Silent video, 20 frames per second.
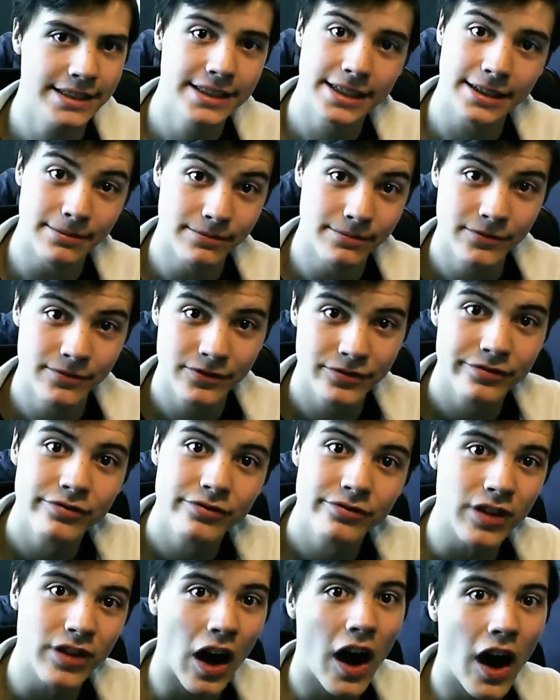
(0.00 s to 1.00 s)
and I'm
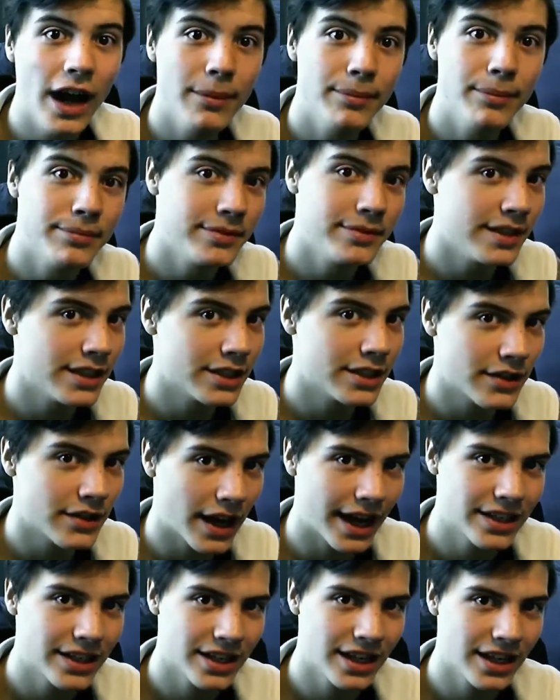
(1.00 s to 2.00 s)

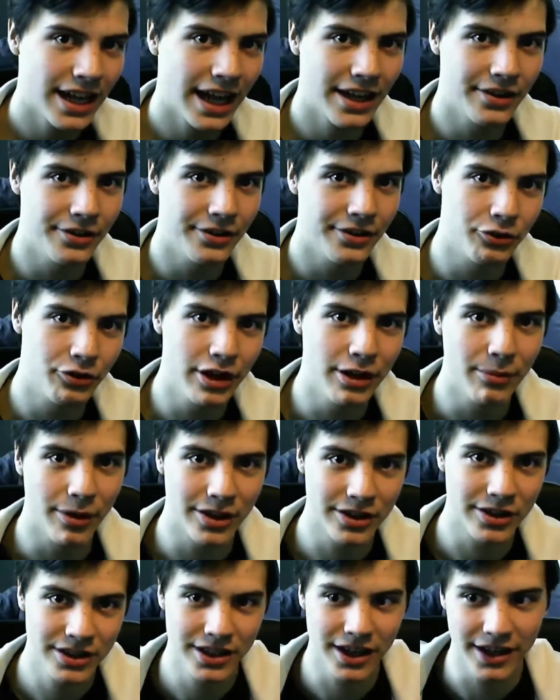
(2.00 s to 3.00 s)
hyped. So I actually had a
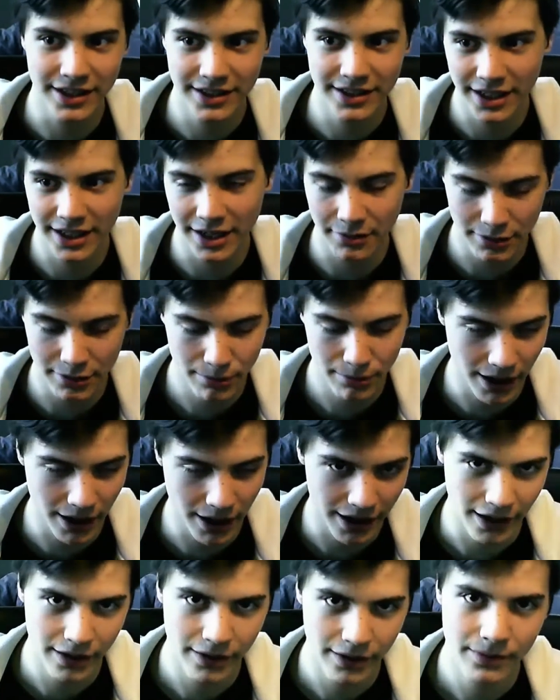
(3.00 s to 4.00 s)
dream last night that I
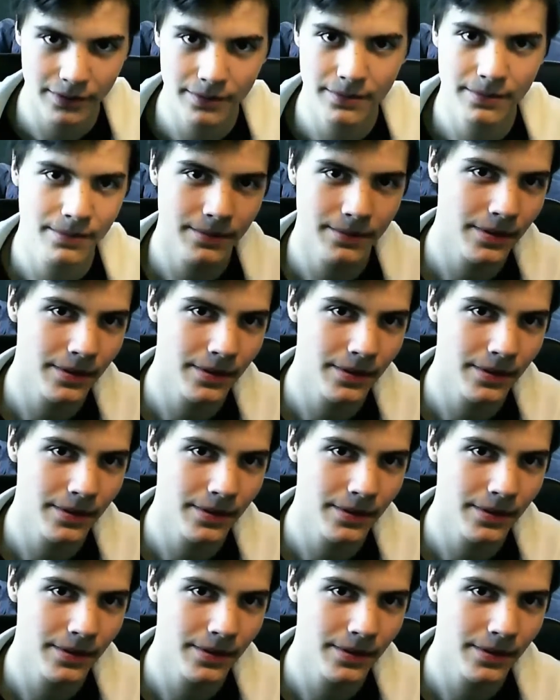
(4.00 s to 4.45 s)
was playing it.